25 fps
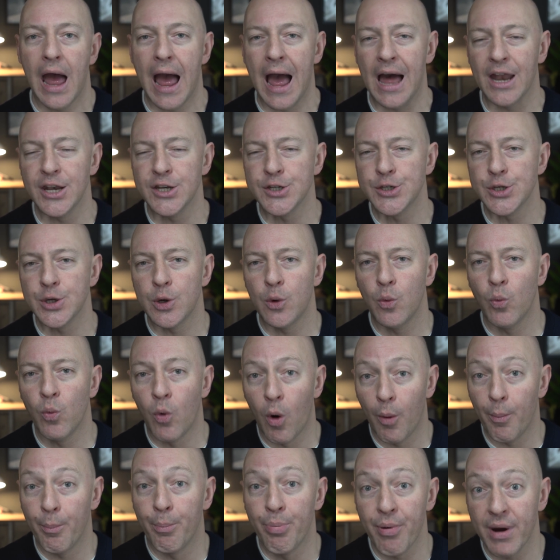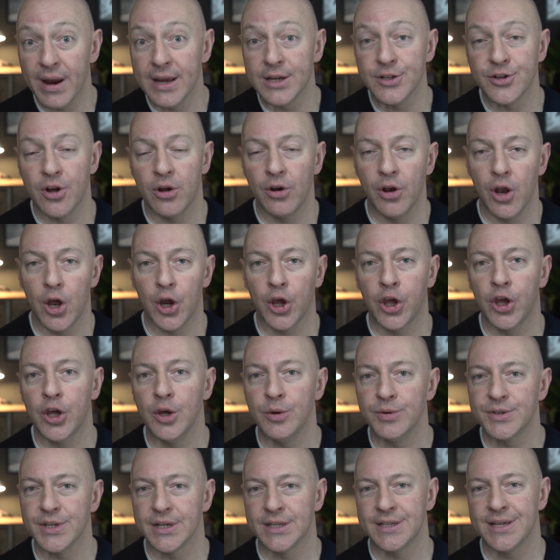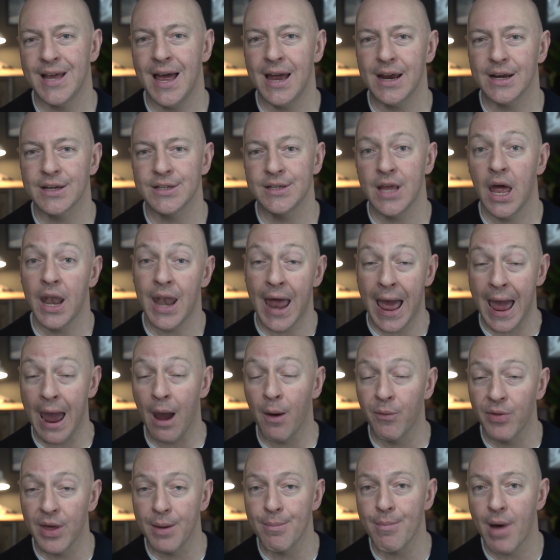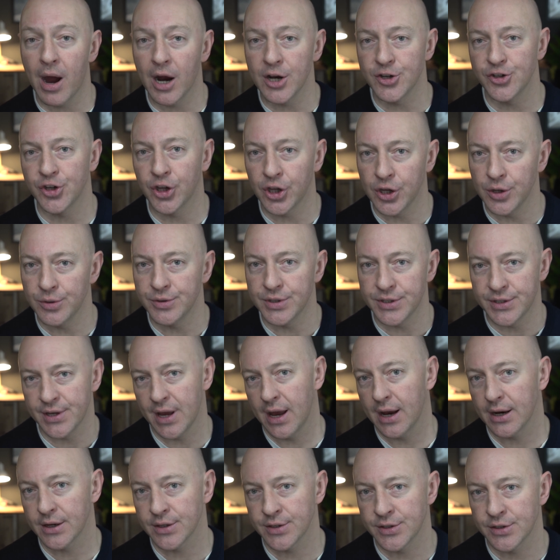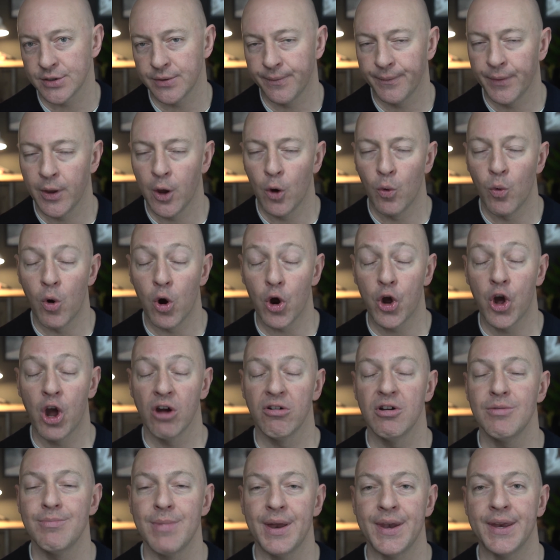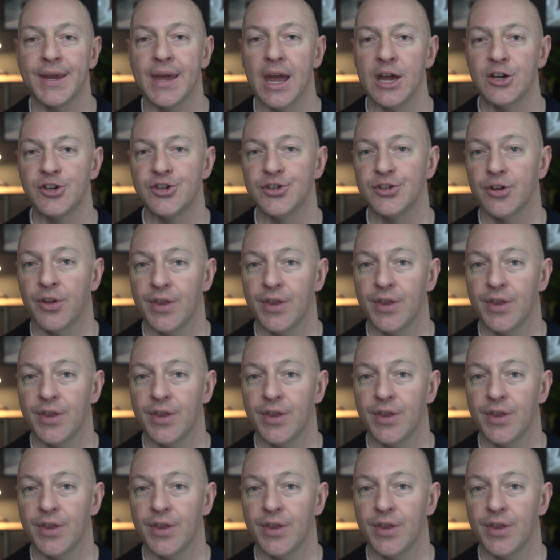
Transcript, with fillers: and what brings on acute attacks and how they manage acute attacks. What current medications